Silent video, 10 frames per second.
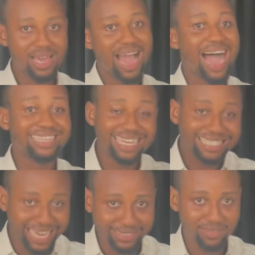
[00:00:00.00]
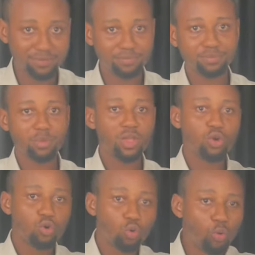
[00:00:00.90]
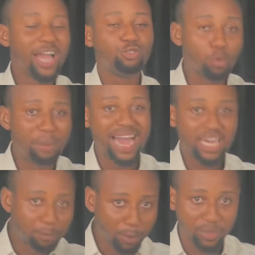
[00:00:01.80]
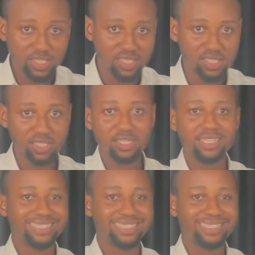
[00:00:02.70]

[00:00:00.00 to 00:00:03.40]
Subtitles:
And again, when you buy a property,